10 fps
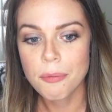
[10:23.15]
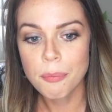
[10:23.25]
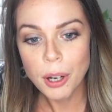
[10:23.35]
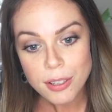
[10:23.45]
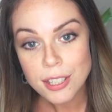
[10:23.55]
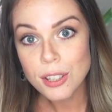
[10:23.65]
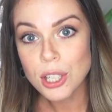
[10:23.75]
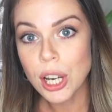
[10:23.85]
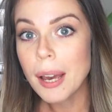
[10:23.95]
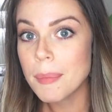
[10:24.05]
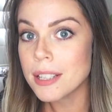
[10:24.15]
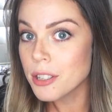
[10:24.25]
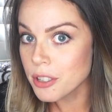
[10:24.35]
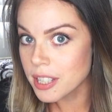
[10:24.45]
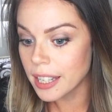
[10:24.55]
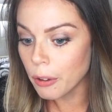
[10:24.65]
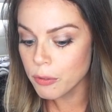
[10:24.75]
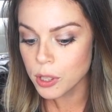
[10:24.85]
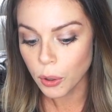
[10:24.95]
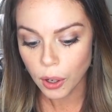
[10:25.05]
Most of the time, it's your
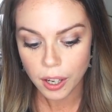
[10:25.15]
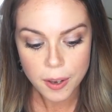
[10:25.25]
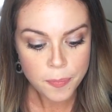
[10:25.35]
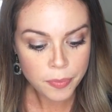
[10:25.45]
self-talk.